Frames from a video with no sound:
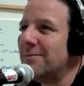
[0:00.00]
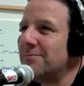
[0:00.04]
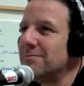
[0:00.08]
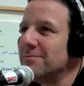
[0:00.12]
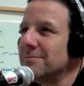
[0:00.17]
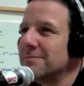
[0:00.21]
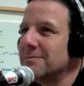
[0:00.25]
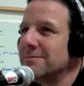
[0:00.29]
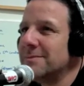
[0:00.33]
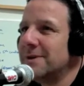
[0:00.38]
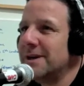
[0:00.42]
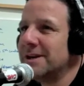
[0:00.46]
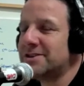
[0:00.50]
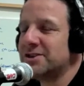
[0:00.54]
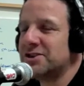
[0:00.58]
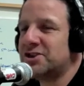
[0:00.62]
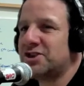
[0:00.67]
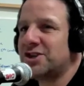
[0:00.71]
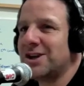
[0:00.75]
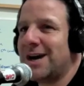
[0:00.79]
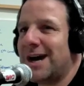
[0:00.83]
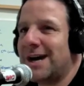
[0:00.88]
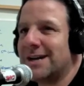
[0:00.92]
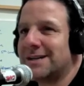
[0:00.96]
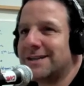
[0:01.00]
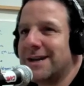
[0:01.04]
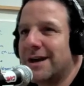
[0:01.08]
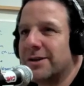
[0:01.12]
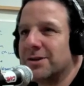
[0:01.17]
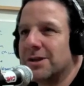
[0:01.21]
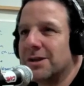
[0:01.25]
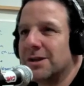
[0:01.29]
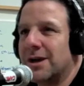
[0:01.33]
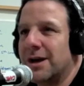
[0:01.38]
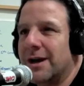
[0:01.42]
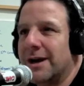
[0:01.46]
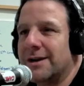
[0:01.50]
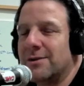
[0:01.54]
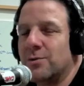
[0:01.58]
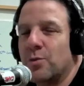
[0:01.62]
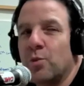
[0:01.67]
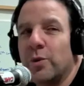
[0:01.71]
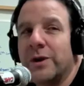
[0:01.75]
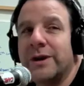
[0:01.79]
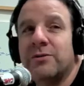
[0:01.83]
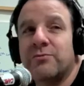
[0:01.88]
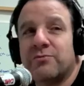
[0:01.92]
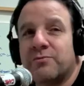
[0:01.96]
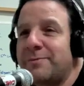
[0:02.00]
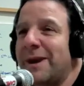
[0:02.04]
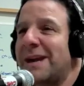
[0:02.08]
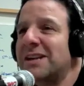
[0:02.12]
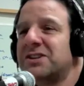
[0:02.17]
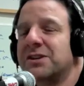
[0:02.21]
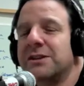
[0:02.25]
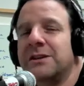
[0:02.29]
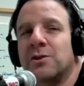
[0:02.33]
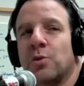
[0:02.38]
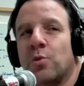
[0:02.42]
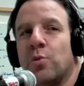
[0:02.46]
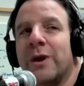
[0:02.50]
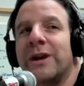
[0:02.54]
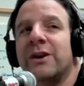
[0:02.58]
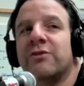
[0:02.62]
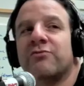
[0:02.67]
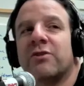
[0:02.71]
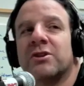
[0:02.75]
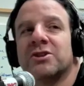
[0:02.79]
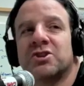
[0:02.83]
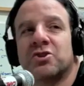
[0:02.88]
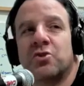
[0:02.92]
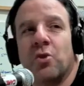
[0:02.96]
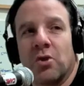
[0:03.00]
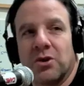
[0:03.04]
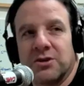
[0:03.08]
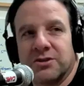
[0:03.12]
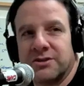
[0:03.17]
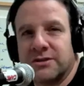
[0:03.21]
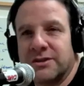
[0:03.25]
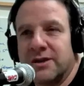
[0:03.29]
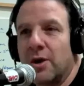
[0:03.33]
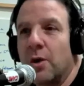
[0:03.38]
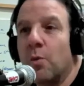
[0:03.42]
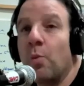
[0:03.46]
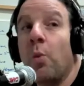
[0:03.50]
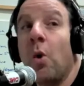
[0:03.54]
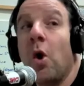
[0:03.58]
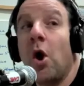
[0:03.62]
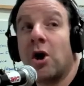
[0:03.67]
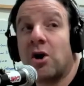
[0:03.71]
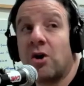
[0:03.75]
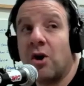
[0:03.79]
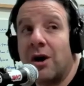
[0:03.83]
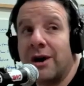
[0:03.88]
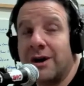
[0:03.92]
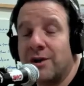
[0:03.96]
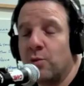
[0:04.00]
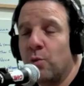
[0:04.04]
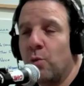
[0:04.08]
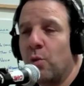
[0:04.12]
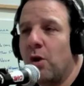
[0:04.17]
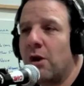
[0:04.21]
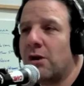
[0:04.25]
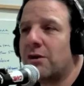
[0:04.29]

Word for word: um, hits a shot down the line, winning, basically the winning run scores, walk off, in